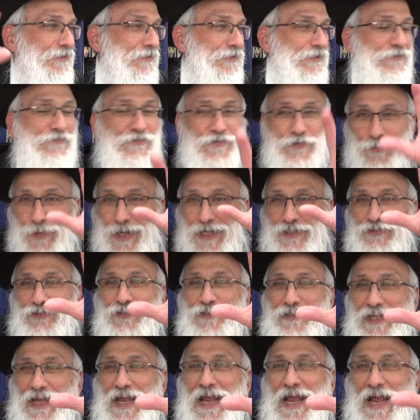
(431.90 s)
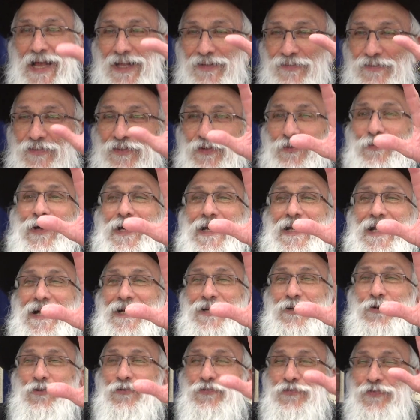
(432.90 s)
If you're washing the hands, the right
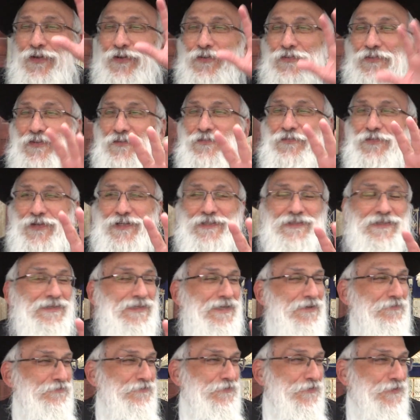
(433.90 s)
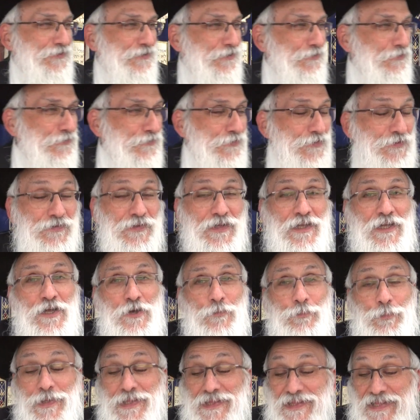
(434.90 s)
hand goes first, the feet, the left foot goes
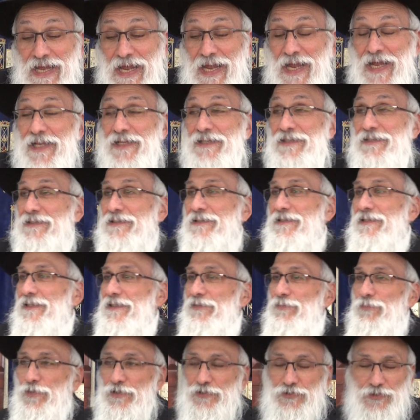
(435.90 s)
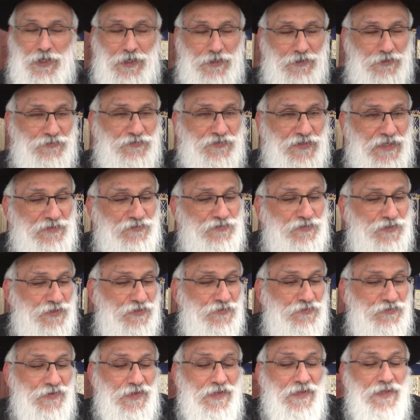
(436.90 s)
first. But then, what Torah says
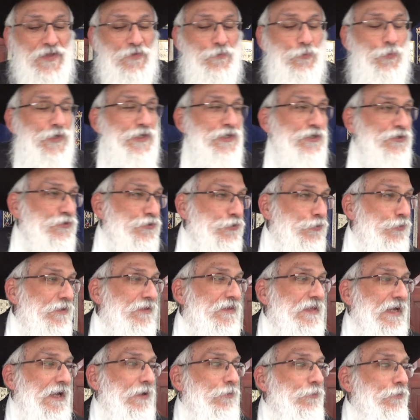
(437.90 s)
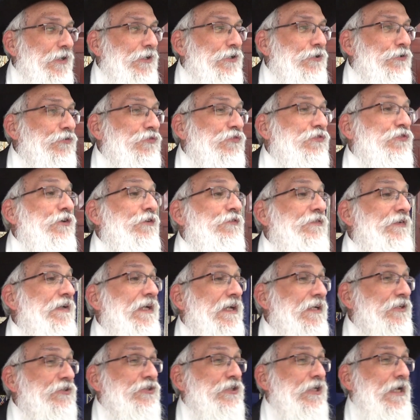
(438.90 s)
is, when you do it that way, you're
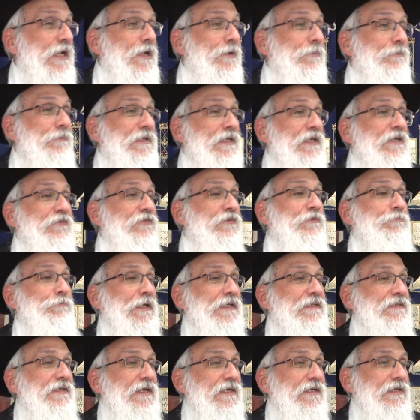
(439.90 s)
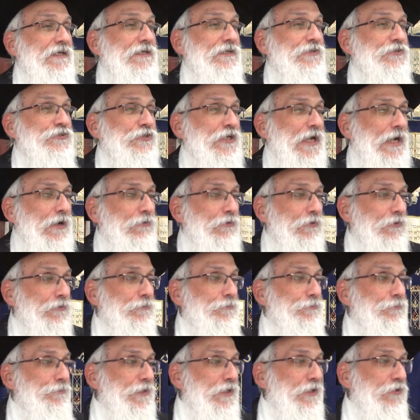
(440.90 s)
serving Hashem even by taking a shower,
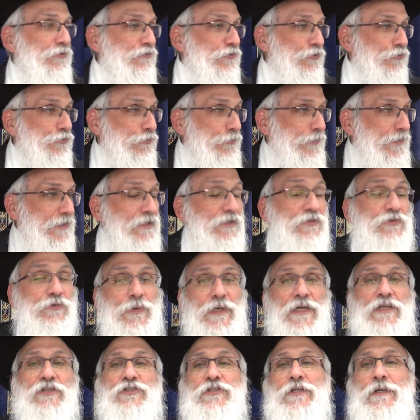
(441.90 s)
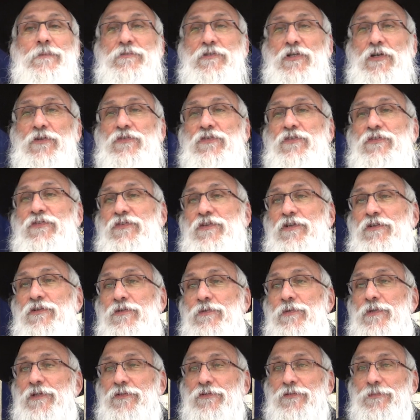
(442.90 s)
because you're doing it the way Hashem tells us to
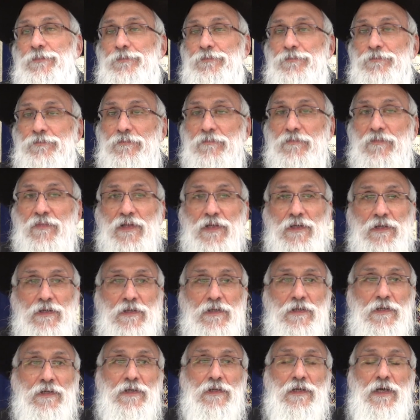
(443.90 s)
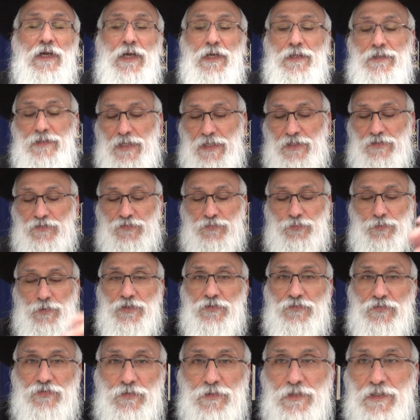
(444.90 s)
do it. And that's
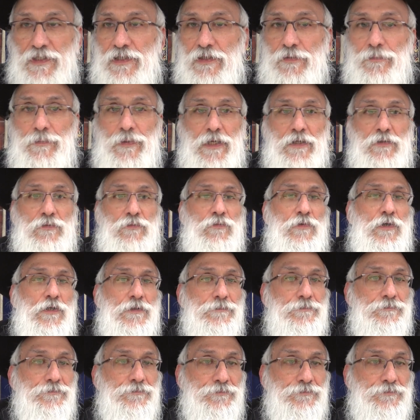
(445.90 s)
what's unique about what?